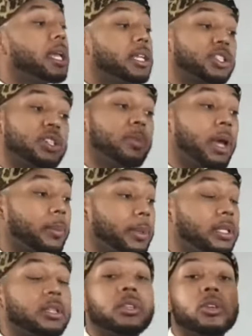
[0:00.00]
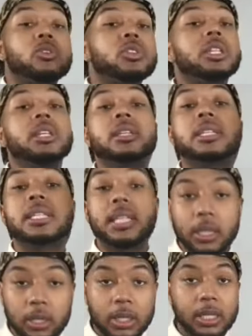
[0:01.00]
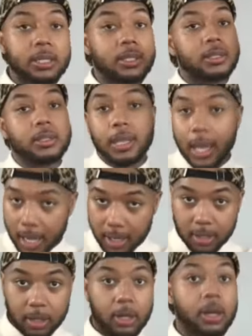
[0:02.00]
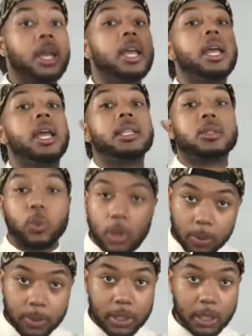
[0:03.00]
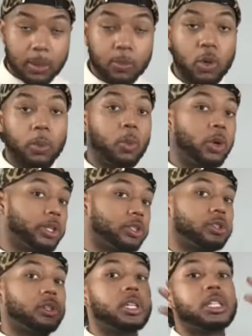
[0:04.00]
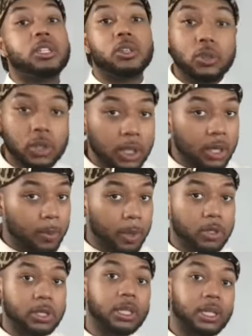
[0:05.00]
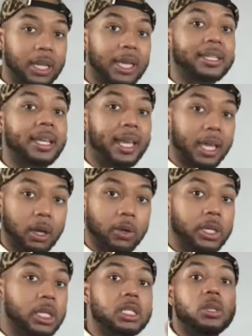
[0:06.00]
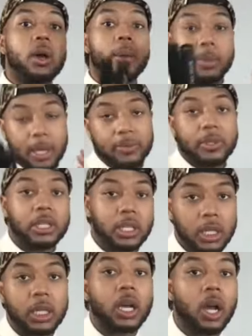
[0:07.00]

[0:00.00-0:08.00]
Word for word: And she might be, usually the center is tighter. It's where we need more moisture. It's usually the most neglected area. So I'm definitely gonna